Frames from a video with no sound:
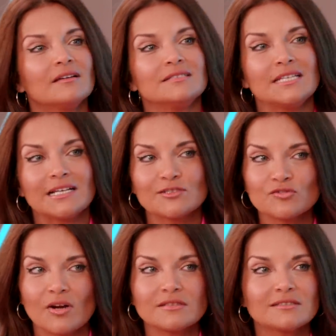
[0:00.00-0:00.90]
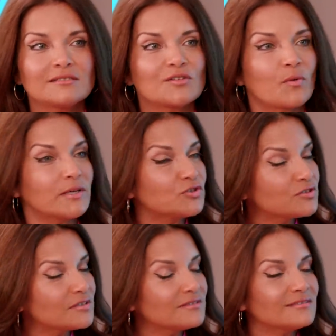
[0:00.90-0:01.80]
deconstructed,
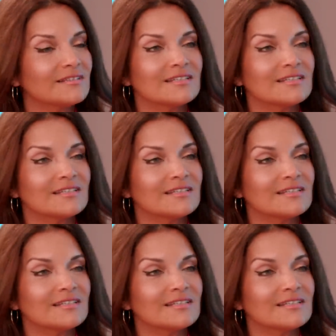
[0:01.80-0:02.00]
questioned,